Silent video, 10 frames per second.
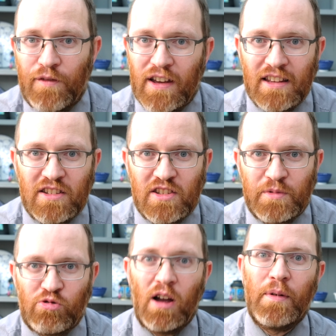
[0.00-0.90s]
forget to
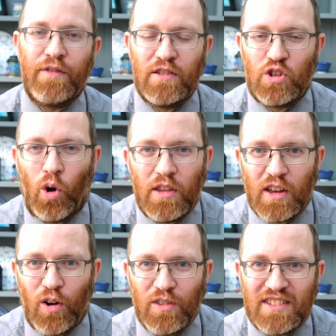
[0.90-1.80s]
subscribe if you enjoy
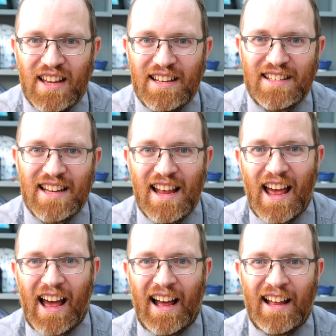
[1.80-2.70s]
the content,
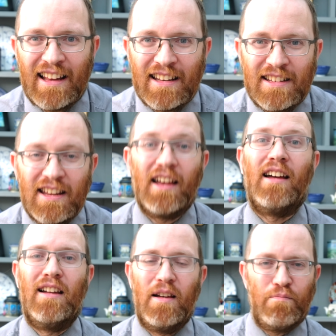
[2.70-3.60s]
and
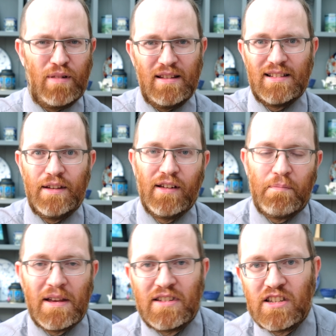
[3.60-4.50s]
please leave a
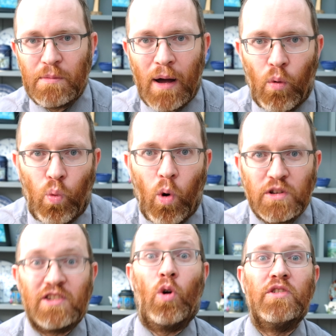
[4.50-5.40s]
message about
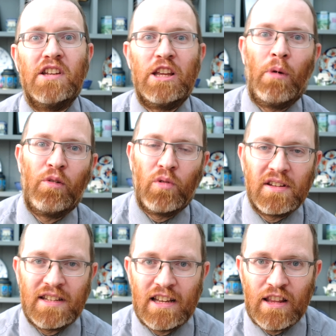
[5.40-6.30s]
what content you might want
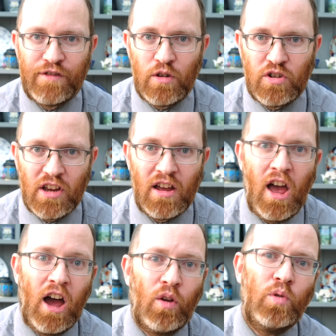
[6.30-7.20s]
to see in the future.
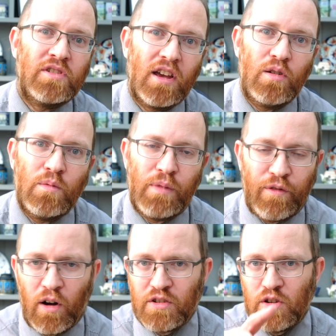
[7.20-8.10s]
And also,
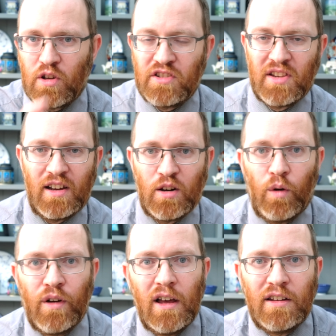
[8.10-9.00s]
before I do sign
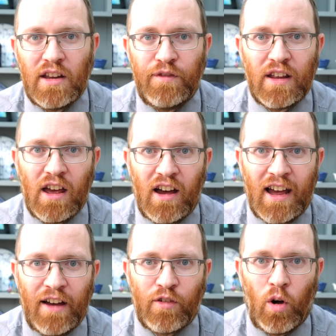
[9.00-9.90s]
off, don't forget I
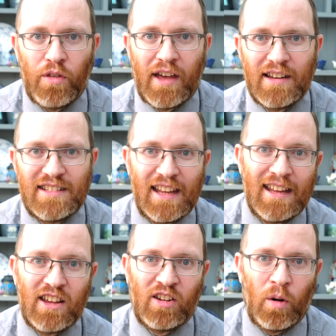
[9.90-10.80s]
have got that
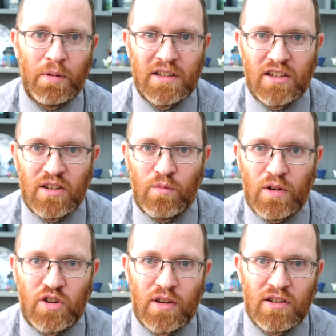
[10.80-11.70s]
ink competition
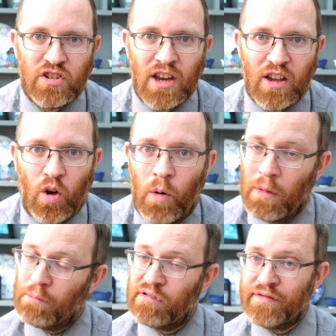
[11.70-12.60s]
which you can check on
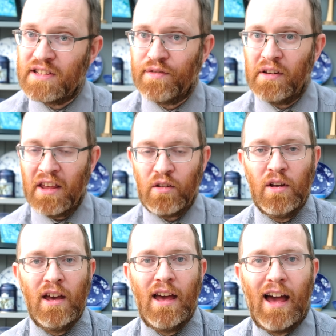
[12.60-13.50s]
my previous video
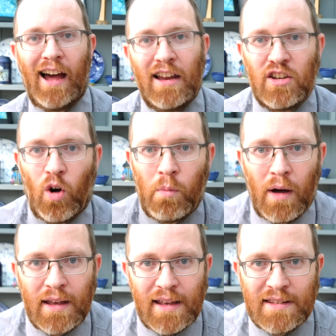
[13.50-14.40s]
and on
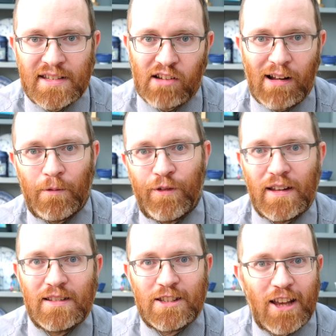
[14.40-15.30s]
my Instagram
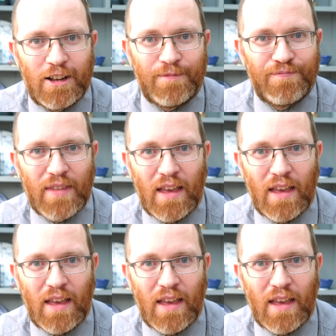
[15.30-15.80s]
feed. So,